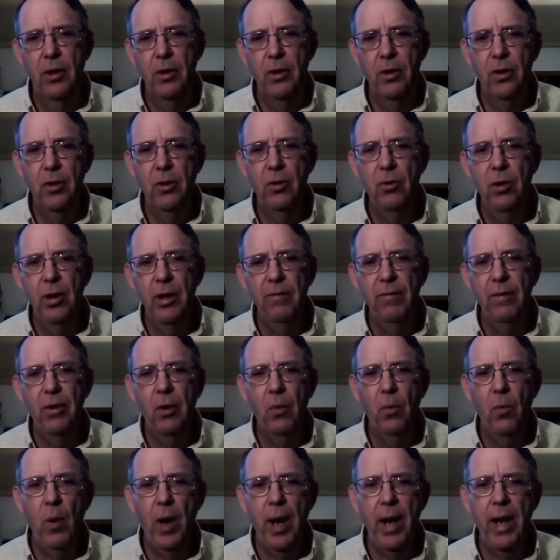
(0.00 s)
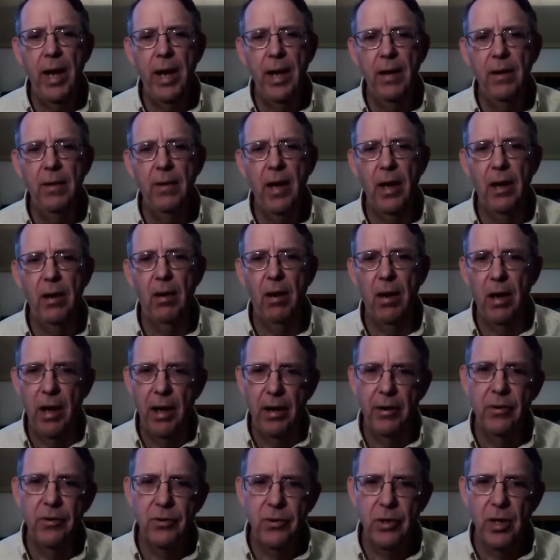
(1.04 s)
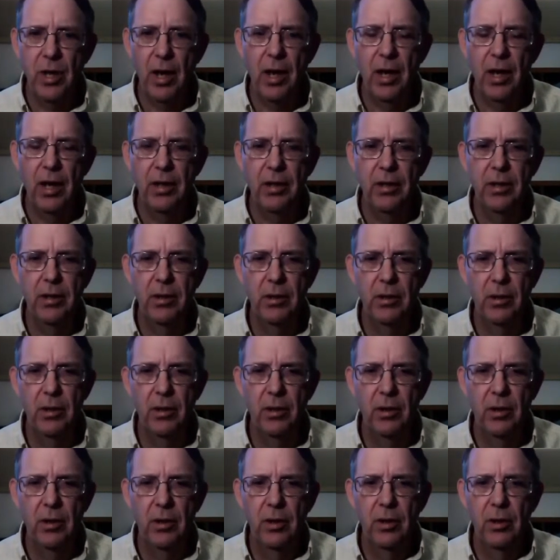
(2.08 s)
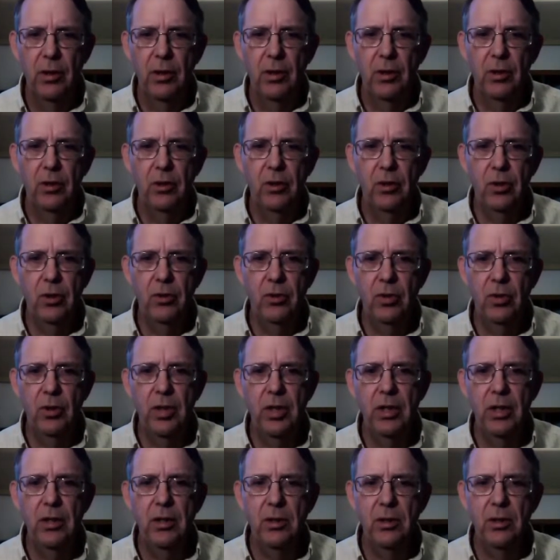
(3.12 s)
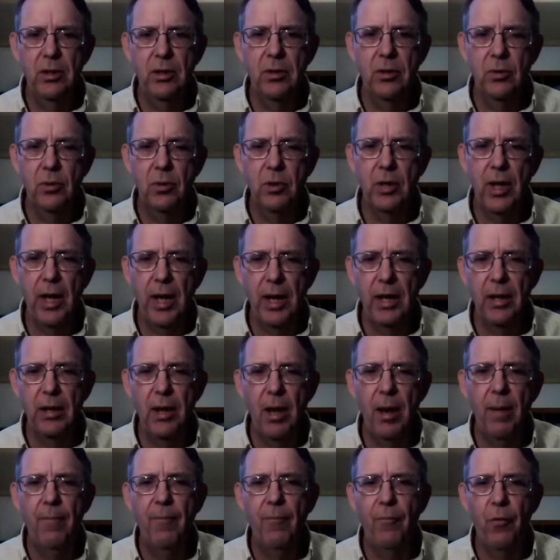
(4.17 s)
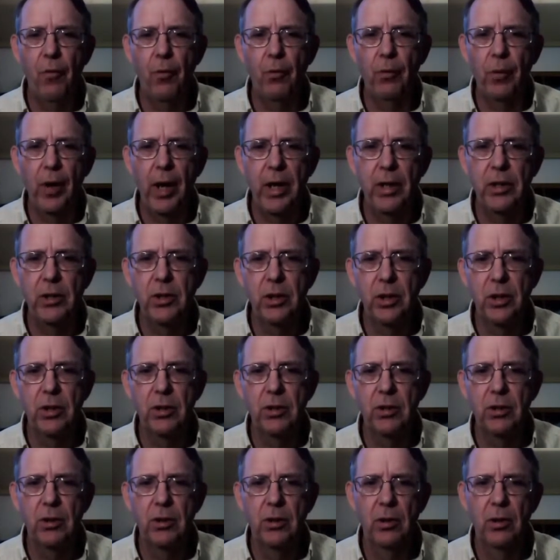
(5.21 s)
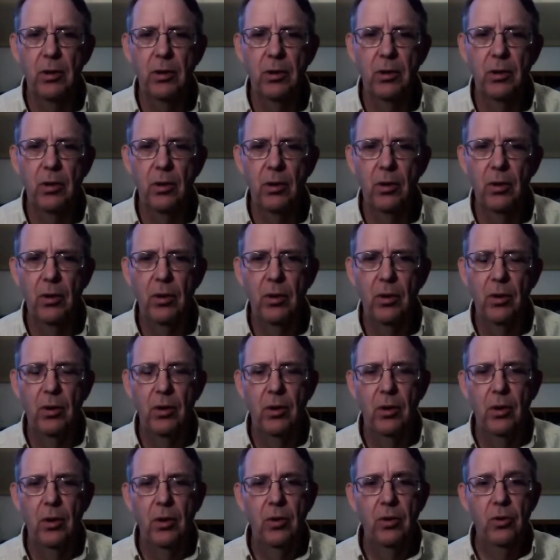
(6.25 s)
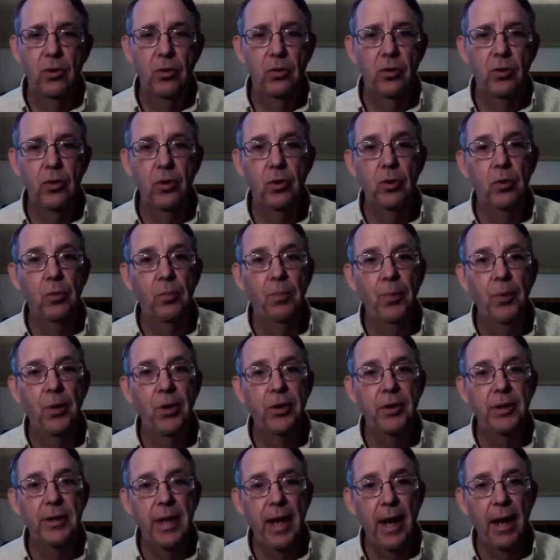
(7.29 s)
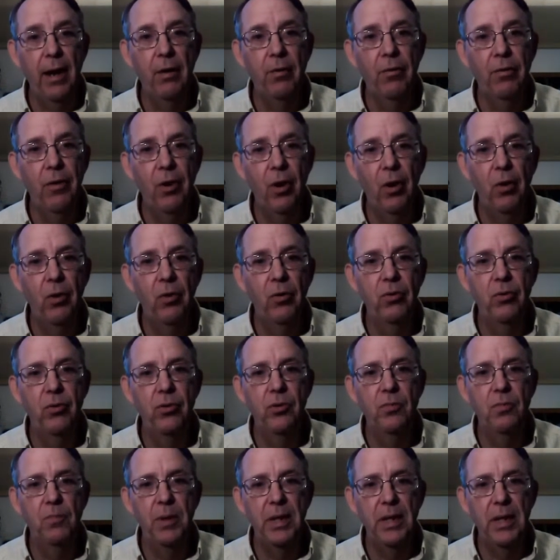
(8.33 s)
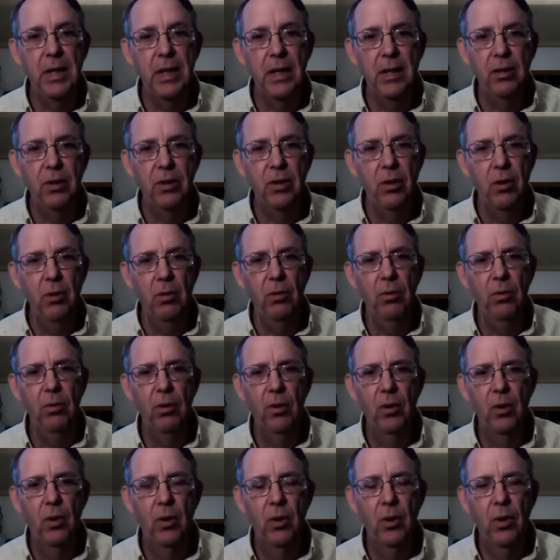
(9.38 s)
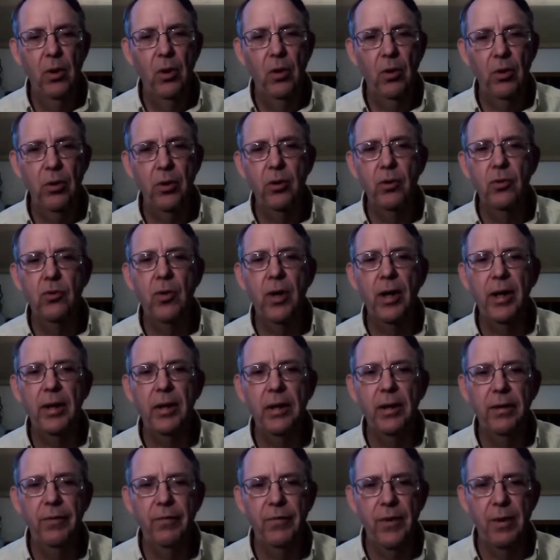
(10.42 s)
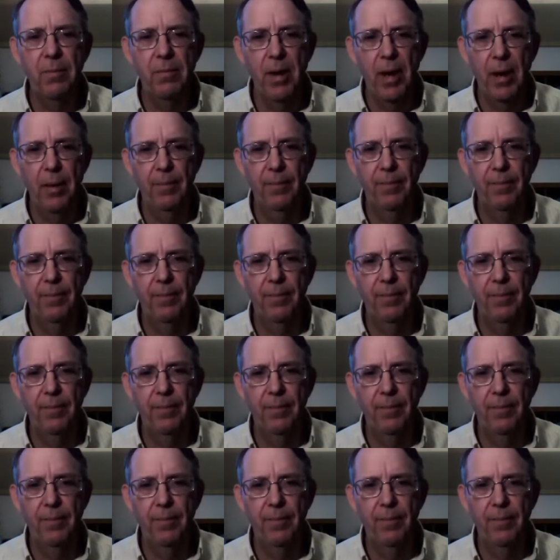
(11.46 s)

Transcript: Do you live in a way that honors God? Do you seek to stand up for righteous? Do you put down those beneath you? Or do you try to lift them up?